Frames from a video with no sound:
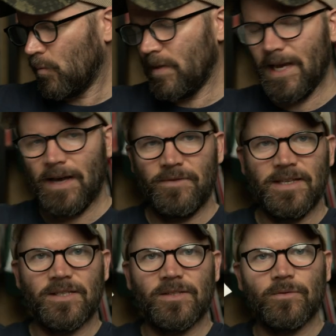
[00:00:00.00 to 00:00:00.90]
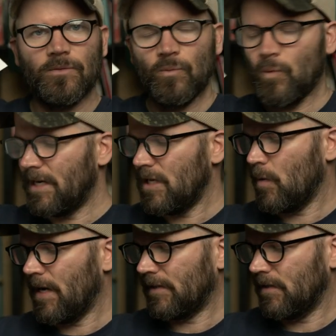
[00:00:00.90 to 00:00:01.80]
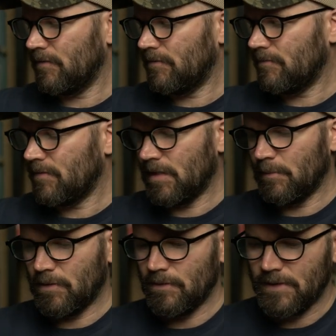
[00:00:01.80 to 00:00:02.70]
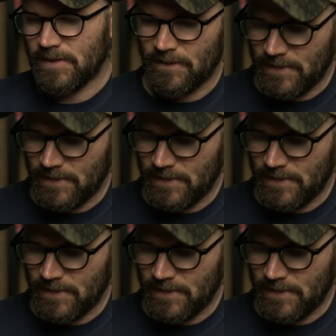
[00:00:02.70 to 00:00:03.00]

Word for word: we have this radioactive symbol. At least I